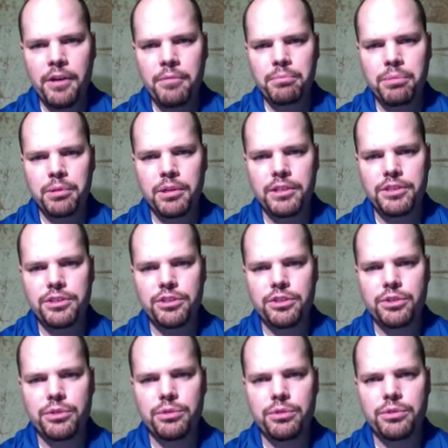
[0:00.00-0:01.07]
plus
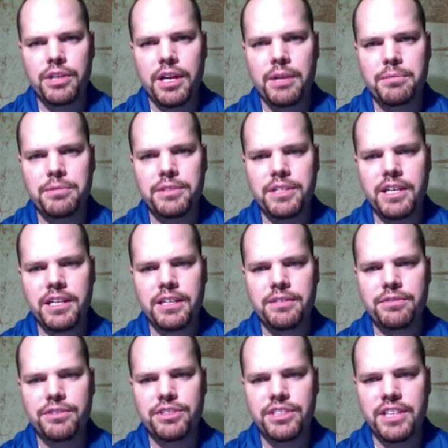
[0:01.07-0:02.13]
2 times
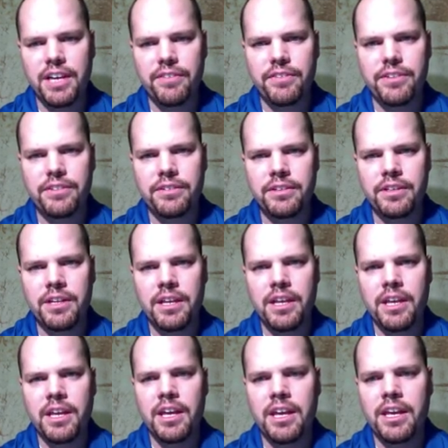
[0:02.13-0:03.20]
negative 7,
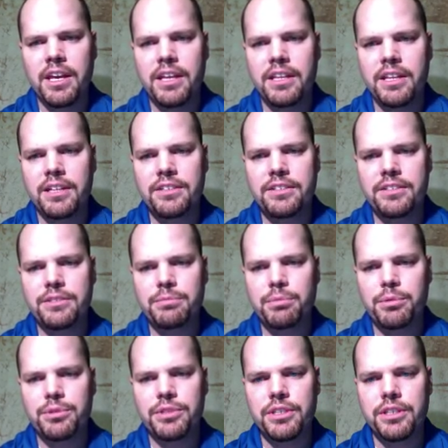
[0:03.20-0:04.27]
and that's
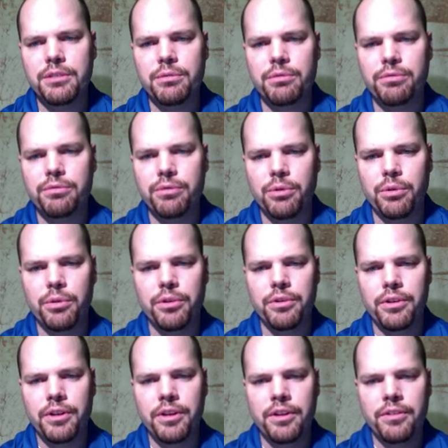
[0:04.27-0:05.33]
supposed to equal 4.
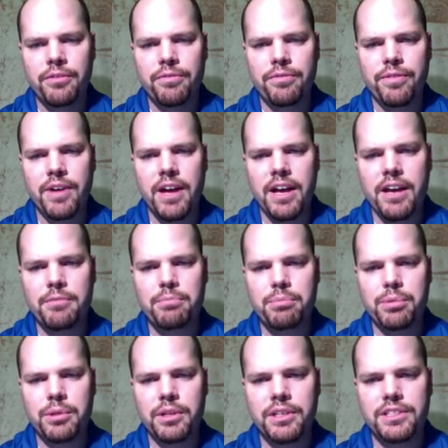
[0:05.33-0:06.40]
5
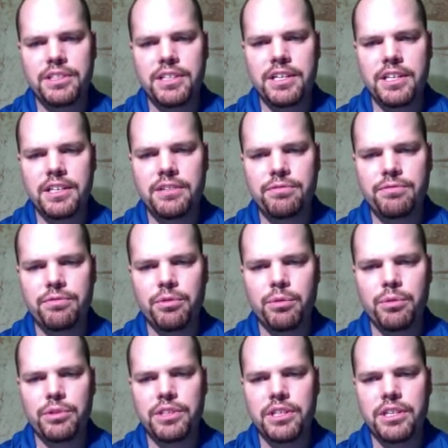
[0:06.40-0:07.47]
plus negative
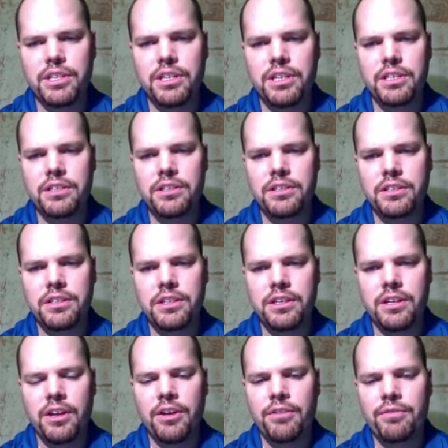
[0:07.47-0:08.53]
14.
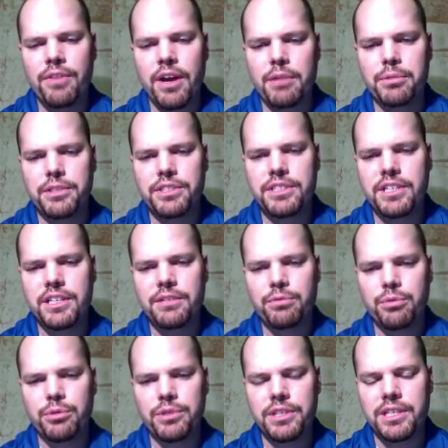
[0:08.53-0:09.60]
5 plus negative
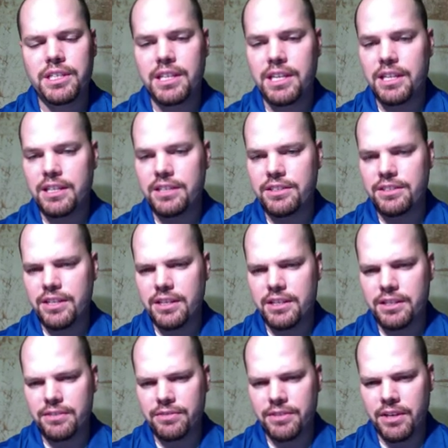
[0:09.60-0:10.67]
14 is
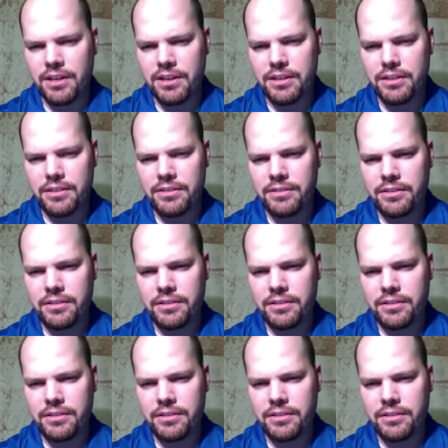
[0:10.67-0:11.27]
negative 9.